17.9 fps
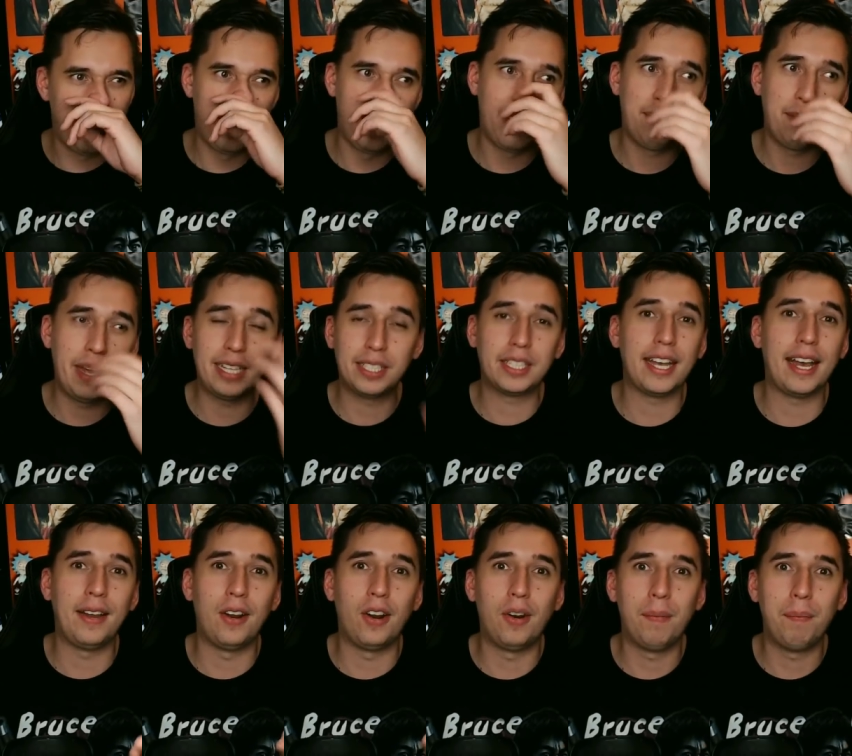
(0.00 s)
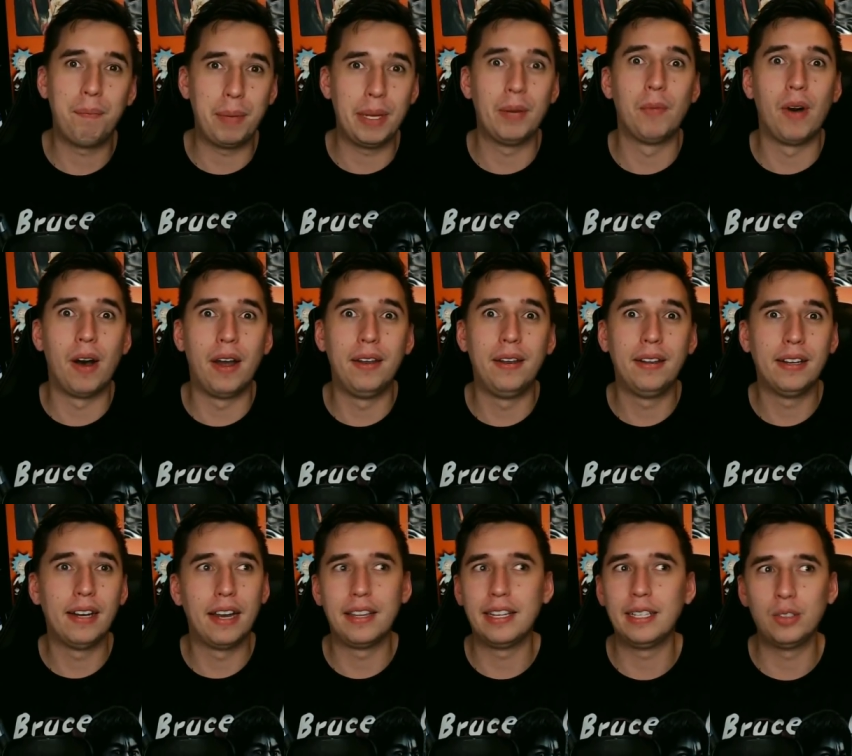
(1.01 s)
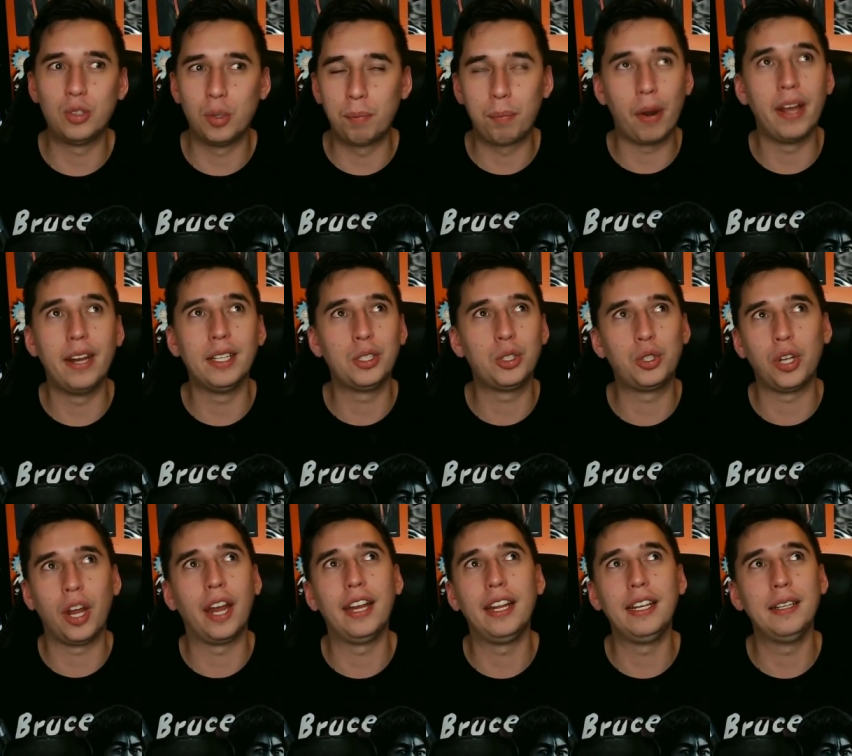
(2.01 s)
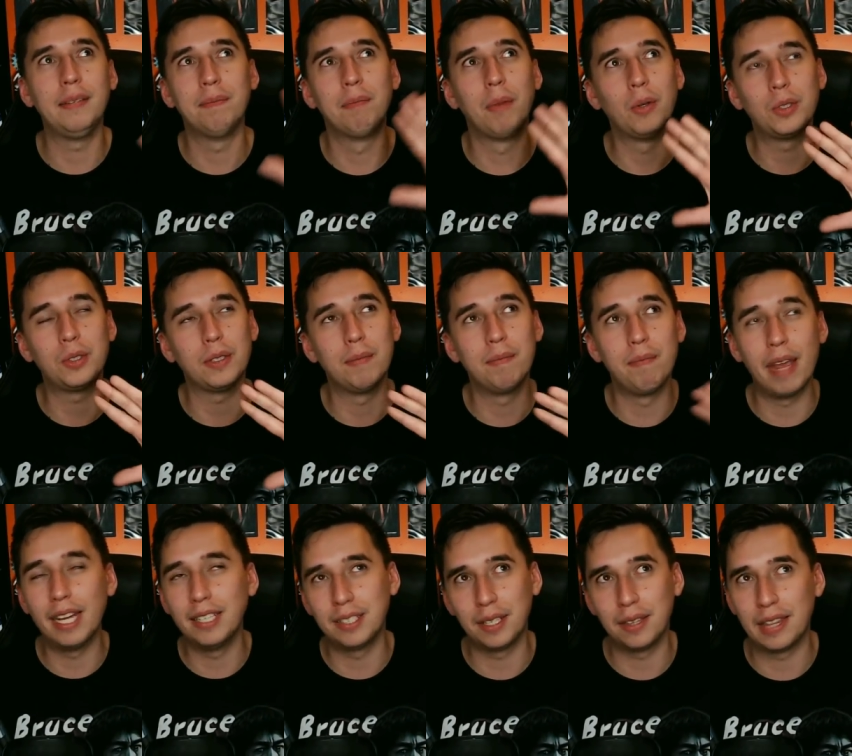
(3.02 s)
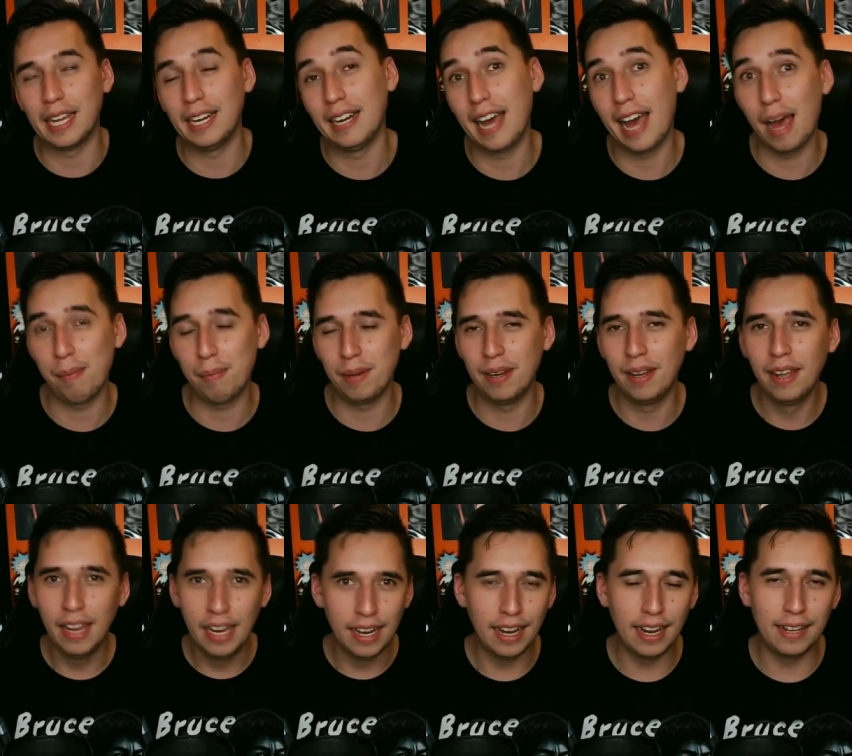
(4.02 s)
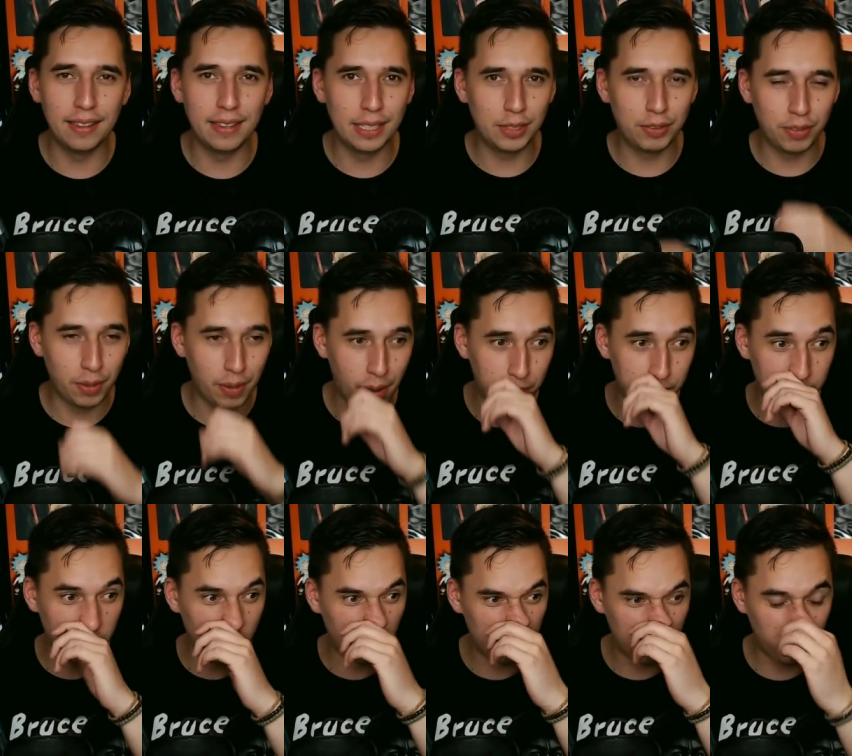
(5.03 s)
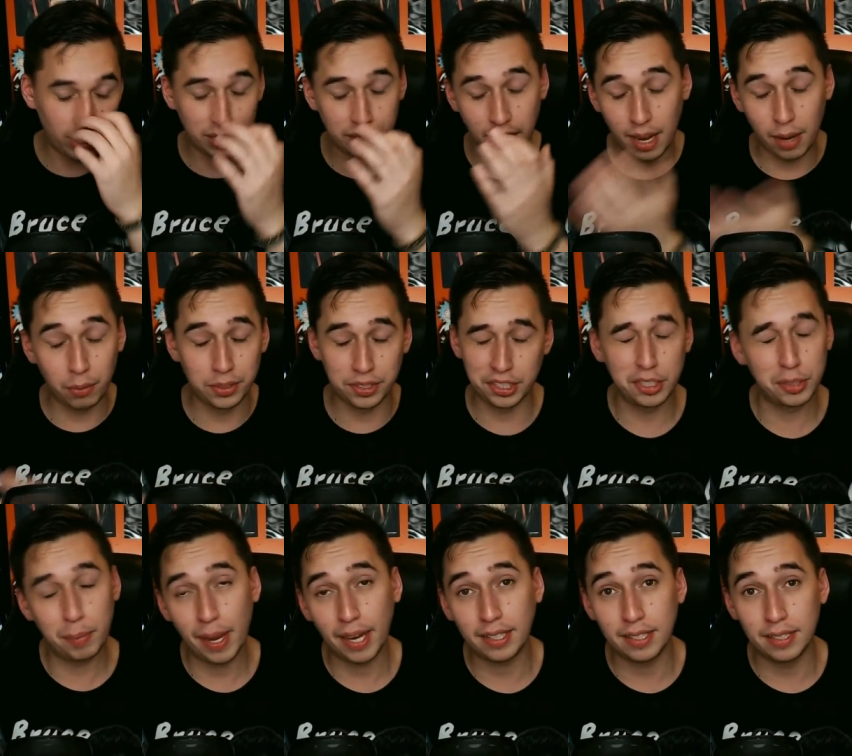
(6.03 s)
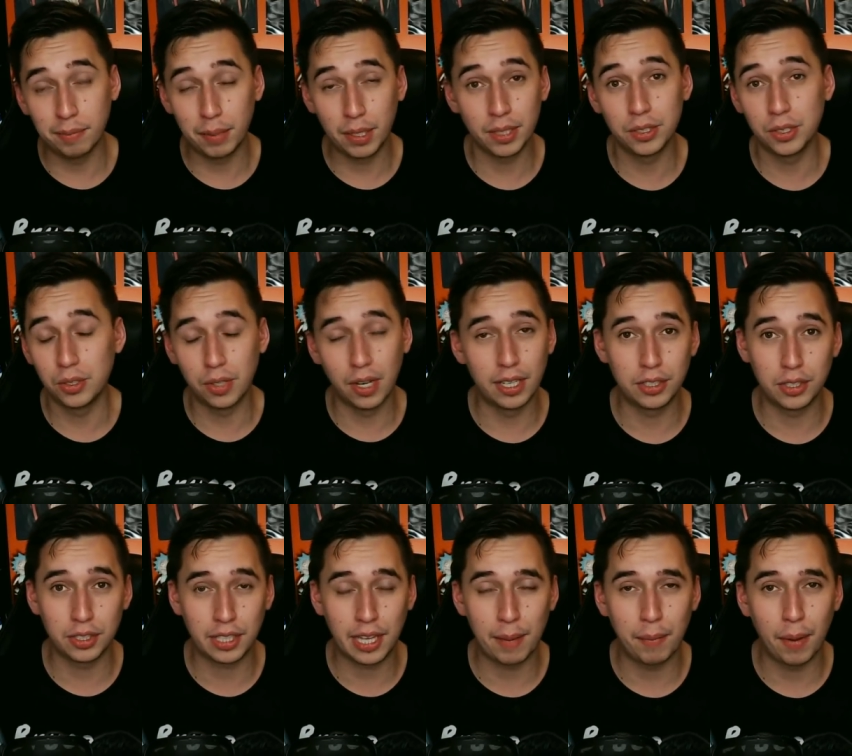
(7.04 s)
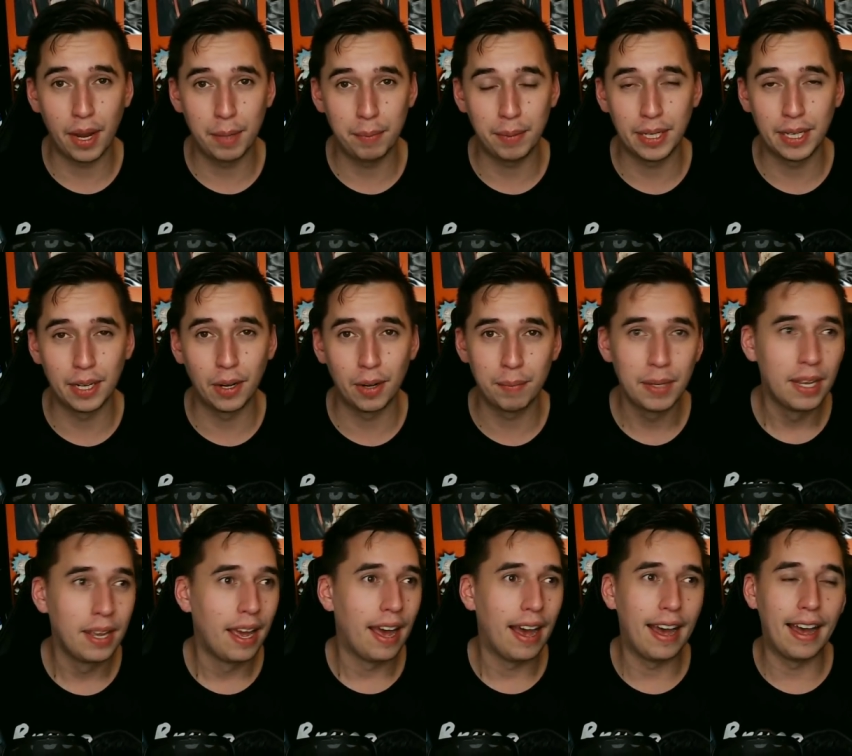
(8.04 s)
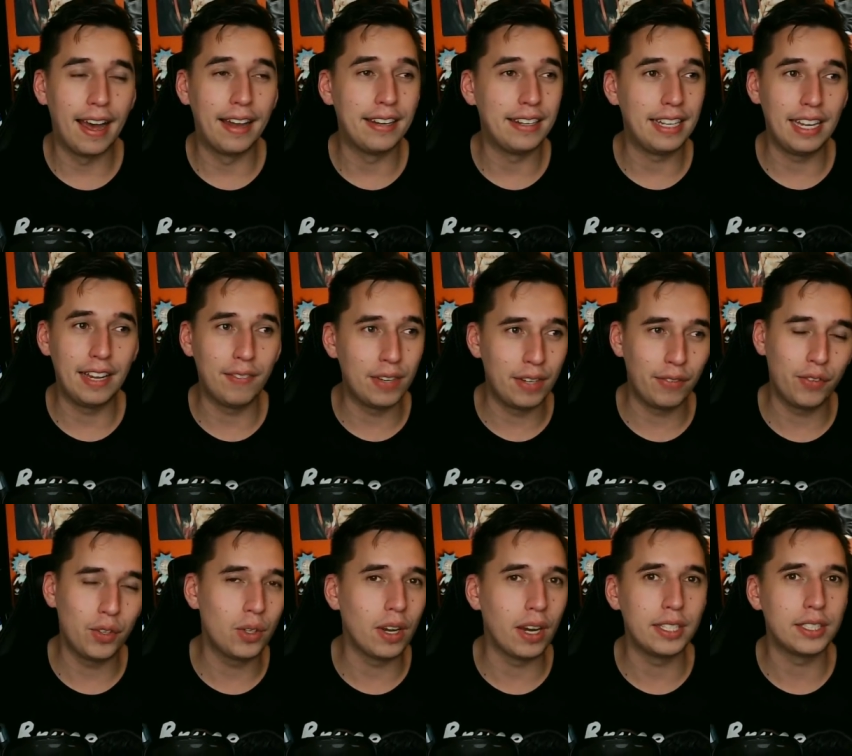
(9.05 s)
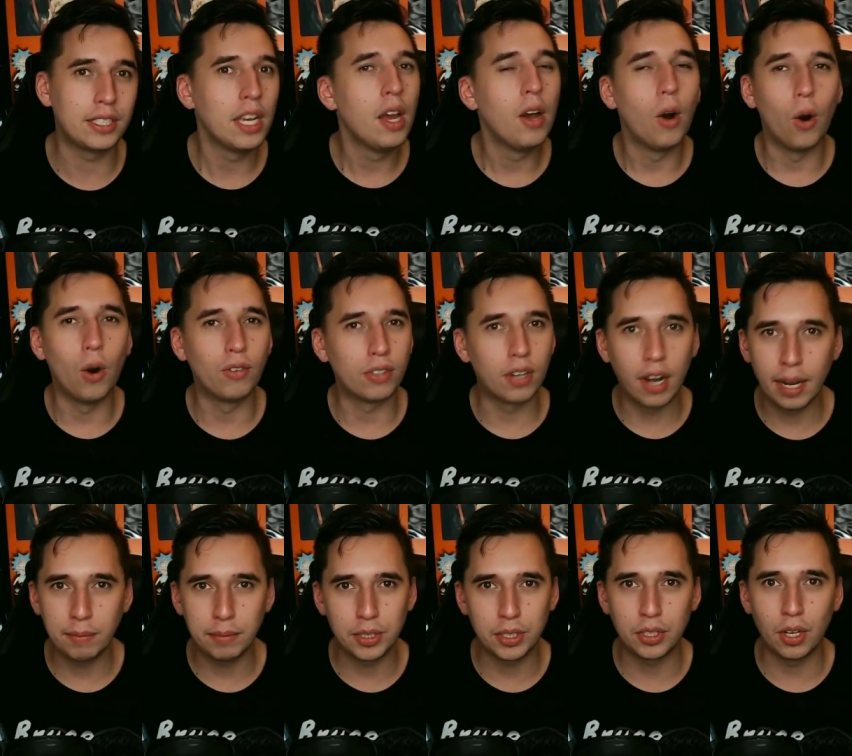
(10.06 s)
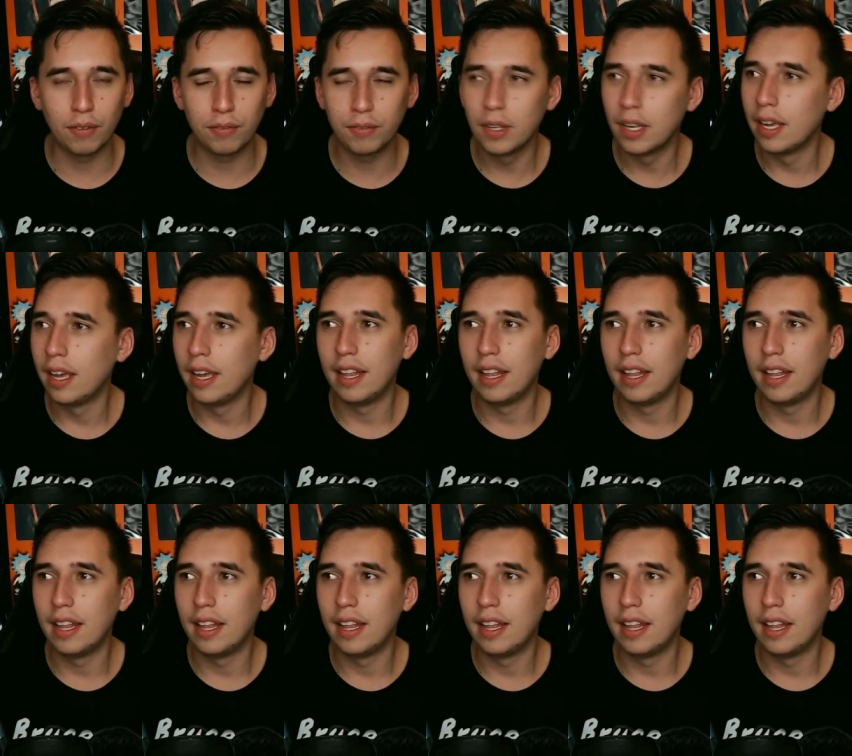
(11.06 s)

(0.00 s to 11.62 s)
Um, Escanor being one, I think he's the brightest, shining, most amazing thing to happen in these few episodes, which I was expecting because you guys just kept hyping it up. And even if you guys overhyped the stuff